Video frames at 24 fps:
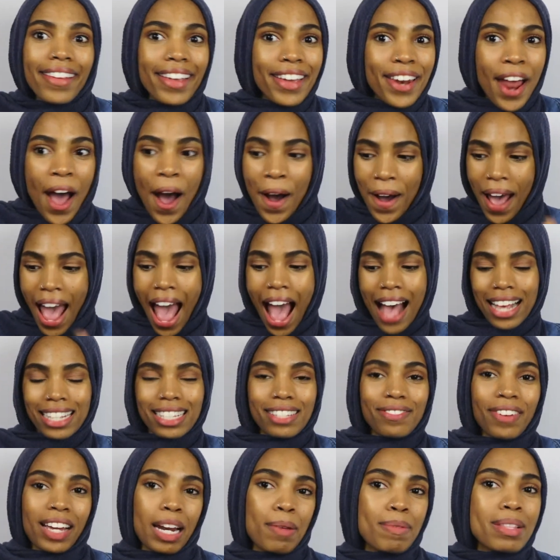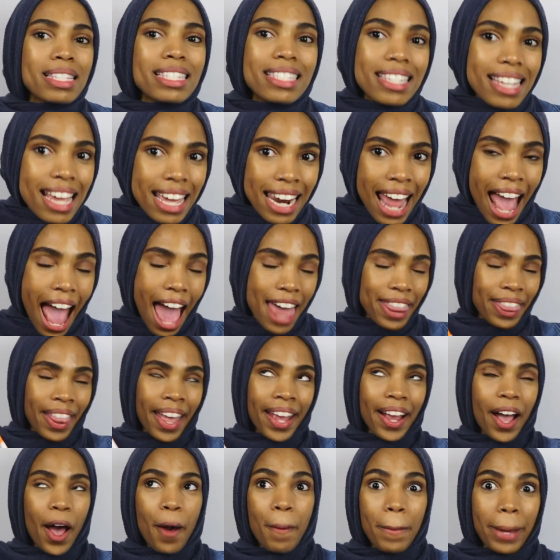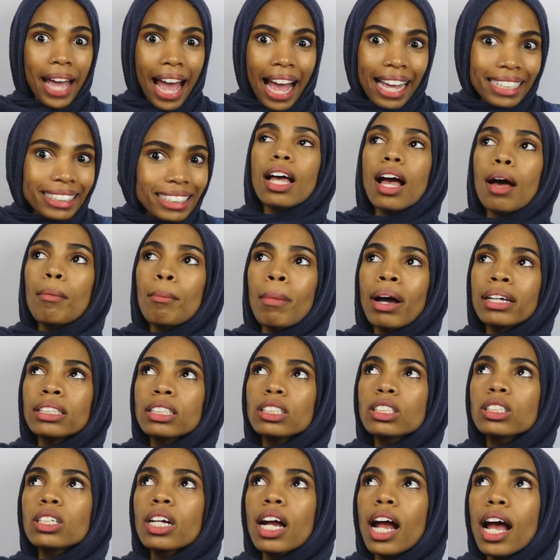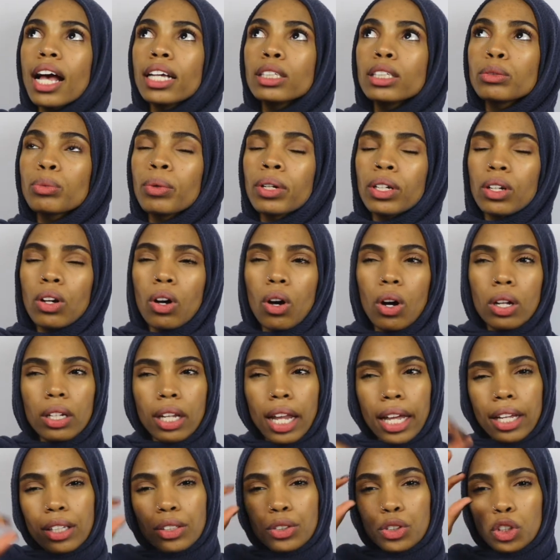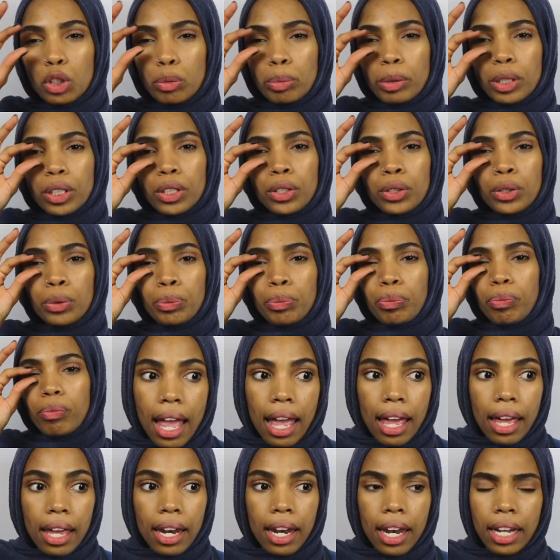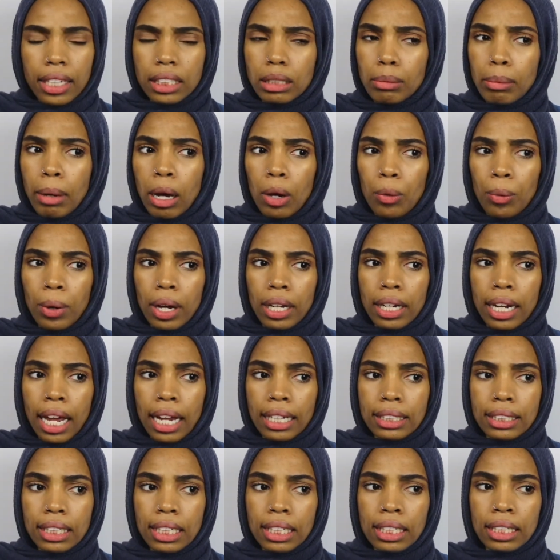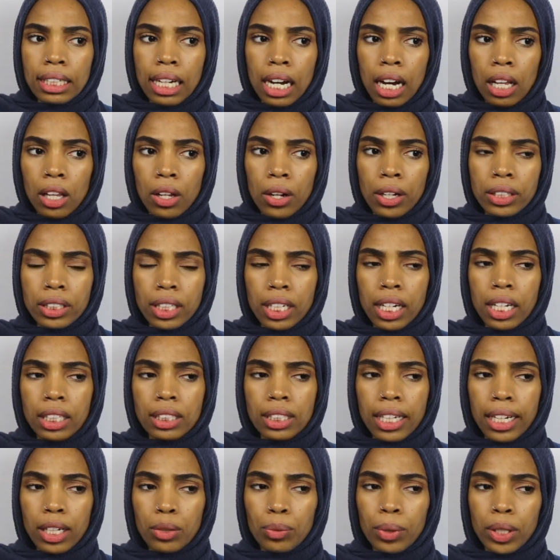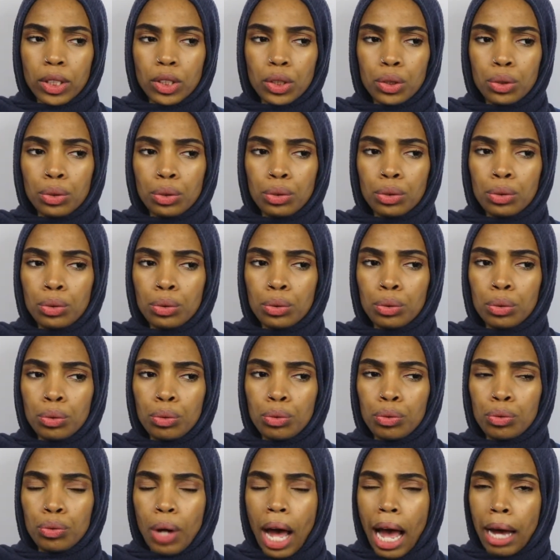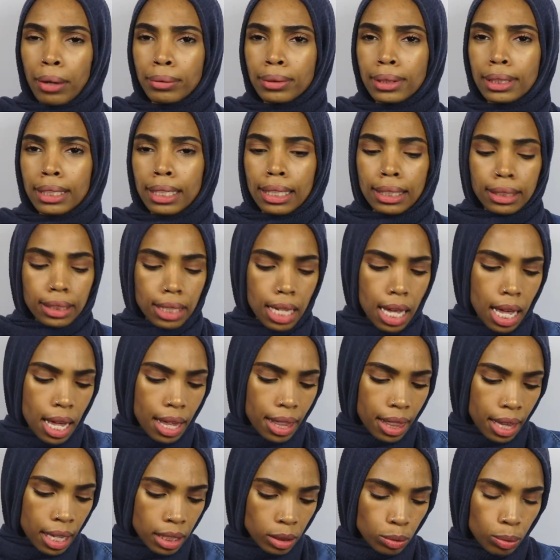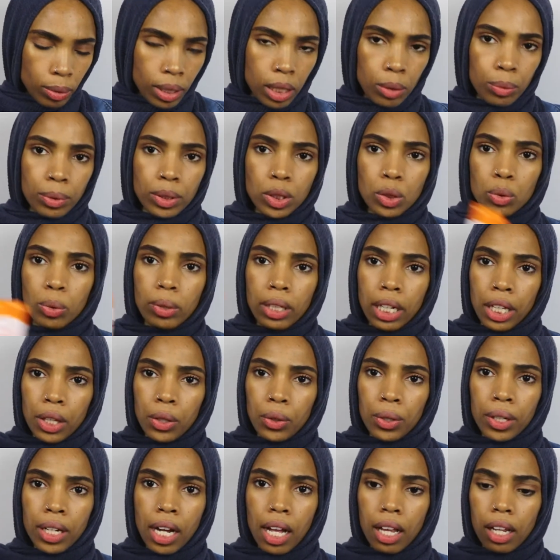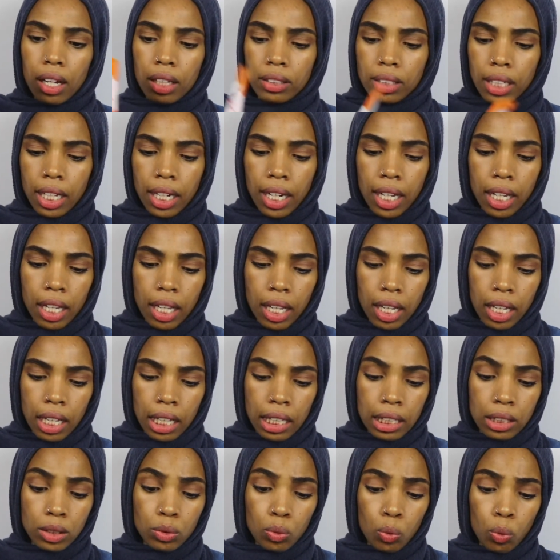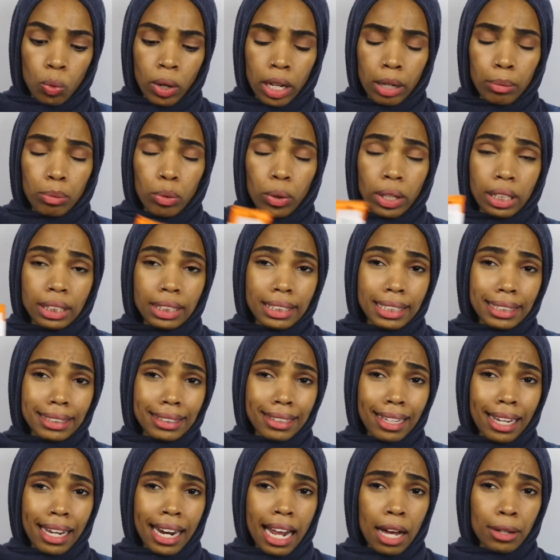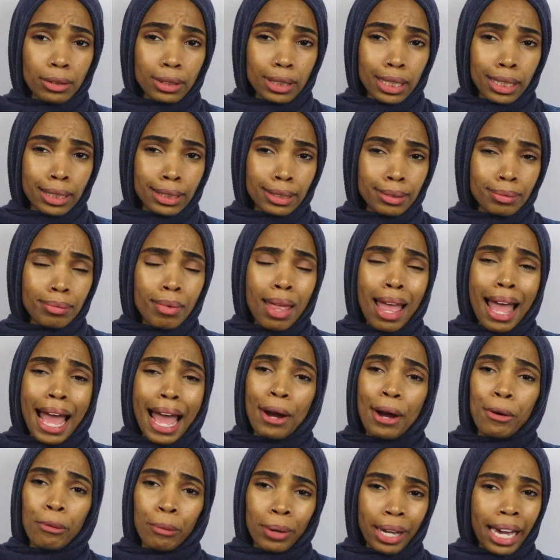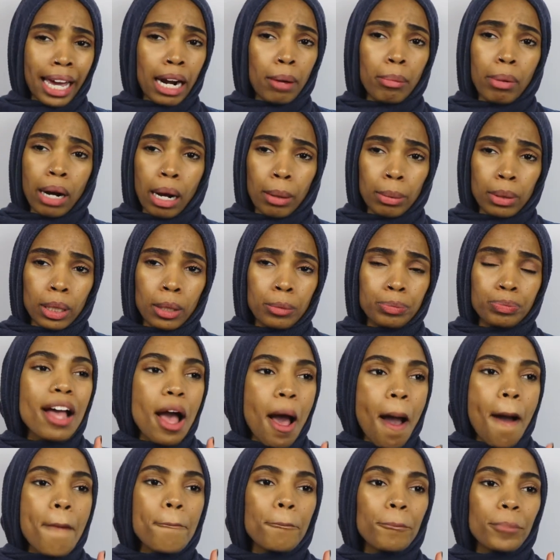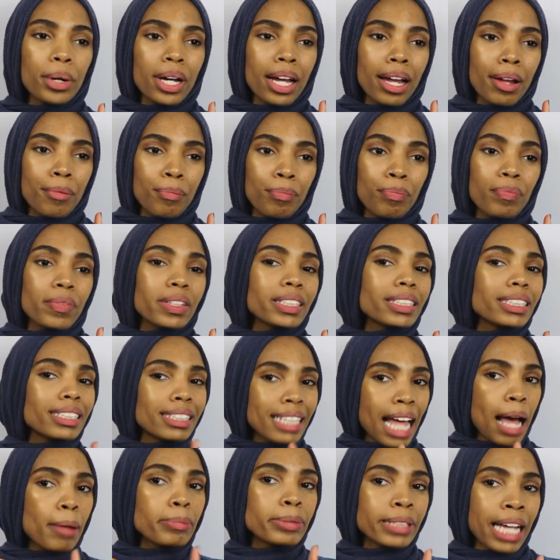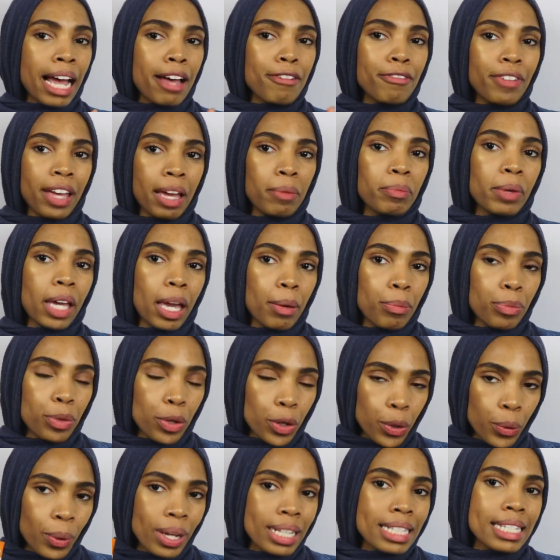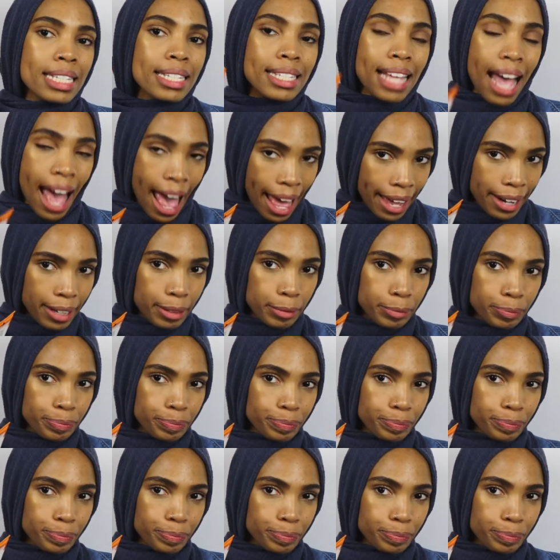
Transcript: you know, it has vitamin C in it, and like, oh my gosh. My sister has one called like Super Goop, and it's about what, $19, and it's like what, 2 ounces. This one was $23, and it is 1.69 ounces. We got a problem. But Snapchat fam came through and said,